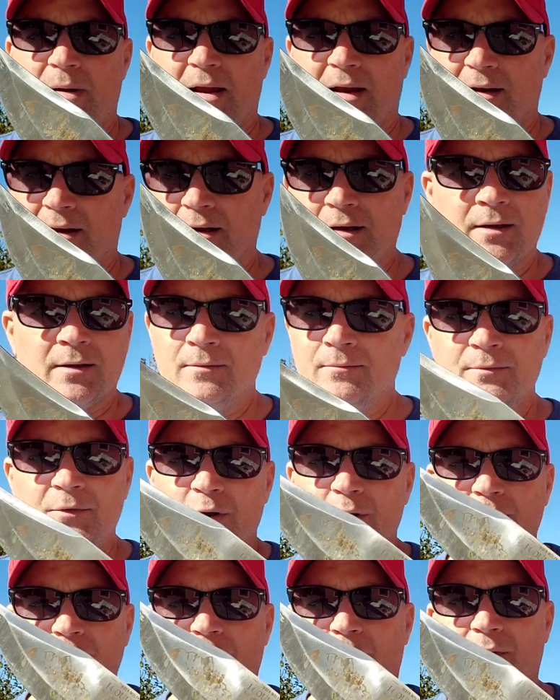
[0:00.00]
made.
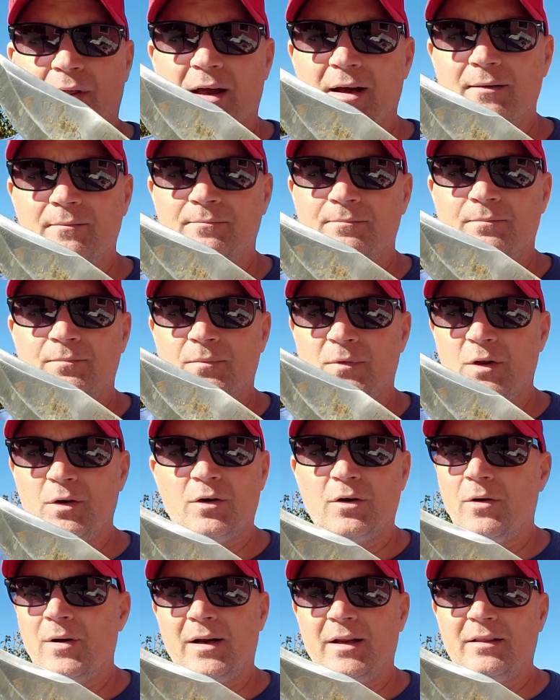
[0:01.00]
You don't know that. You
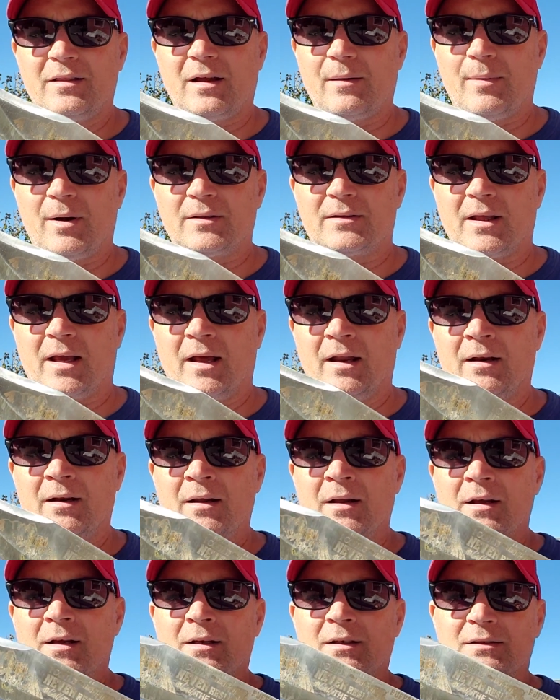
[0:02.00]
don't know anything about that.
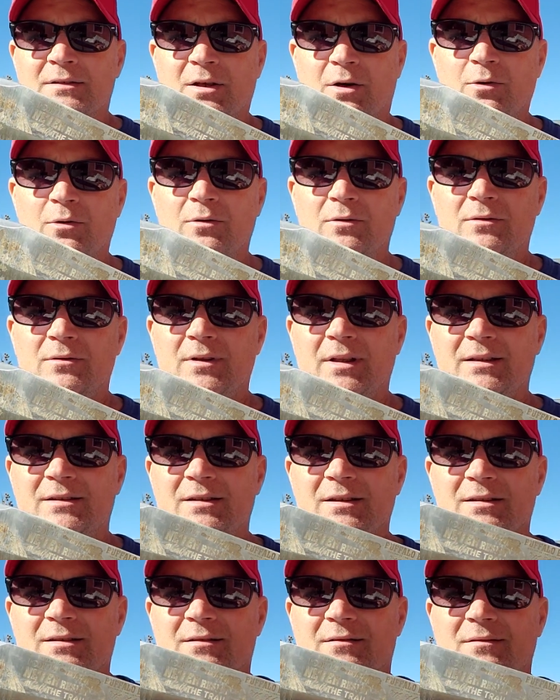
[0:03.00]
So
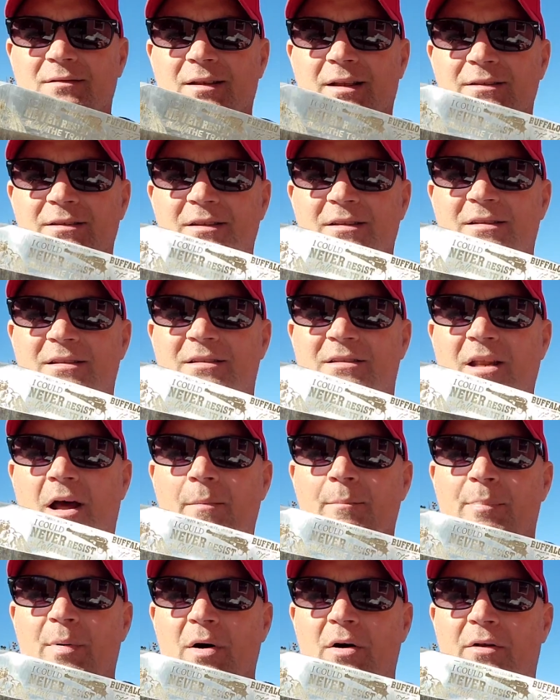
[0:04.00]
let's just, let's just
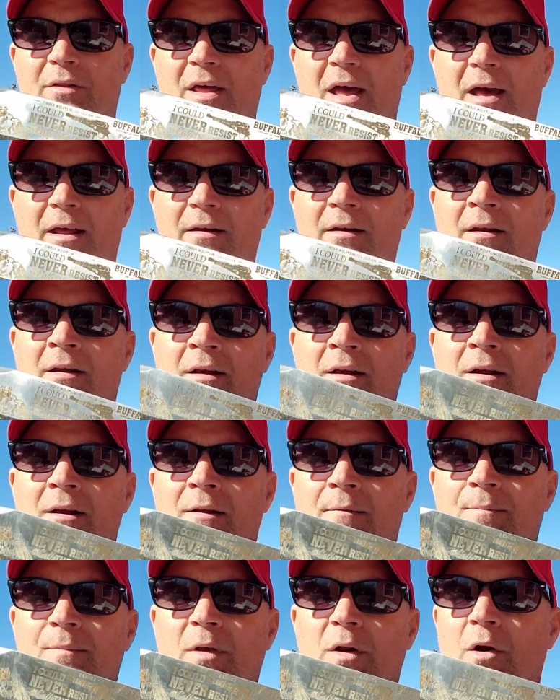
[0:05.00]
dump all that,
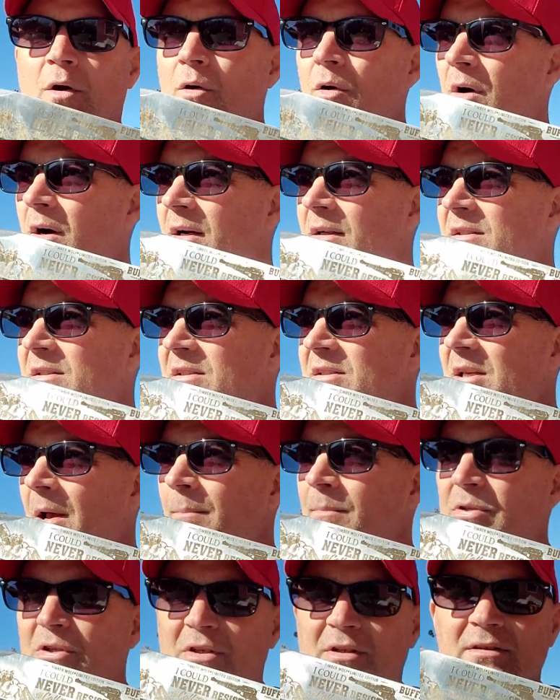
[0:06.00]
you know,
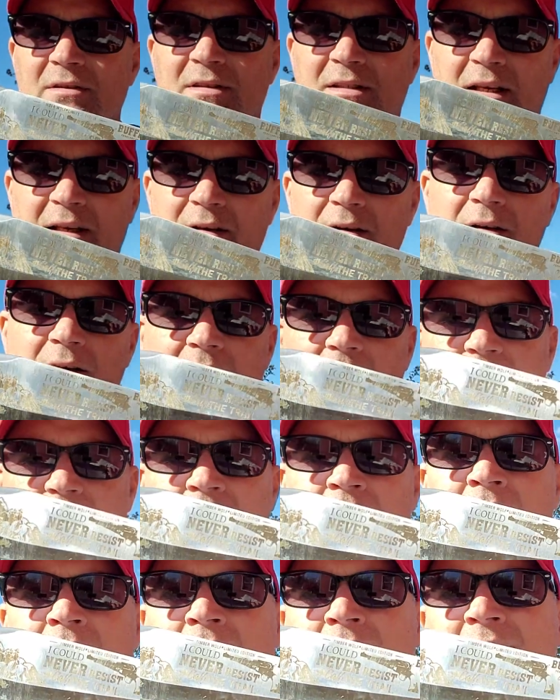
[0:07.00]
assumptions and,
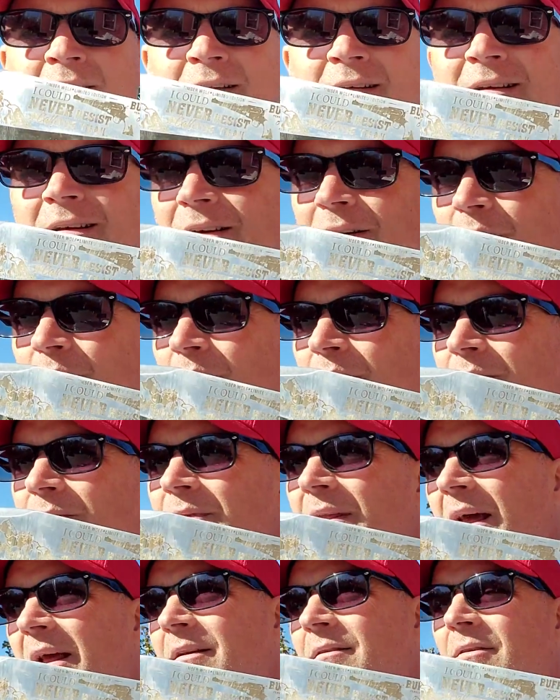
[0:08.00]
and, you know,
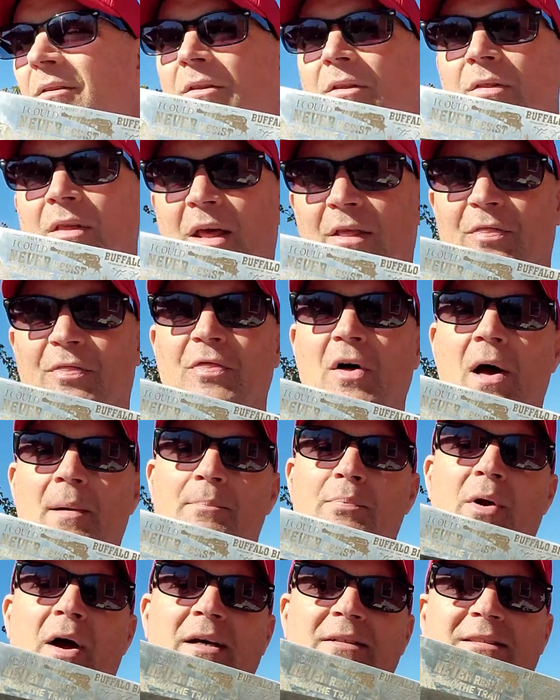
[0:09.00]
that, that
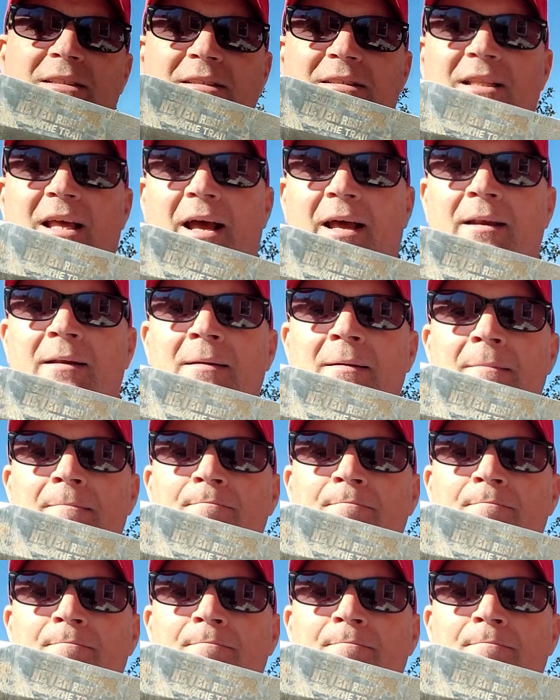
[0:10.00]
thought process that,